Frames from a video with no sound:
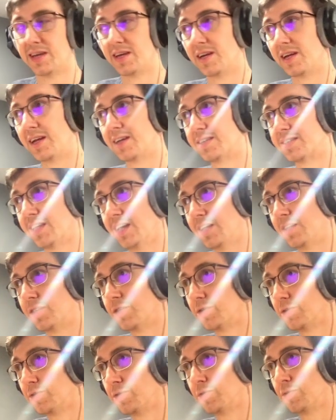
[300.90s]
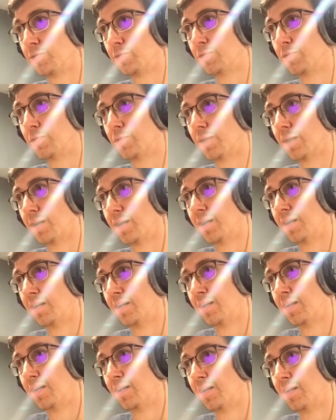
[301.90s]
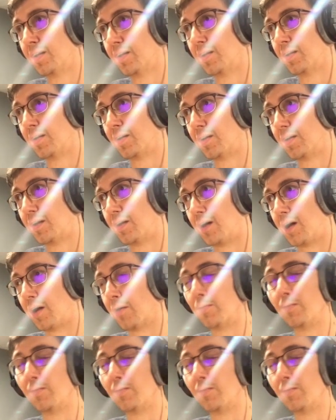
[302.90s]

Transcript: is they do are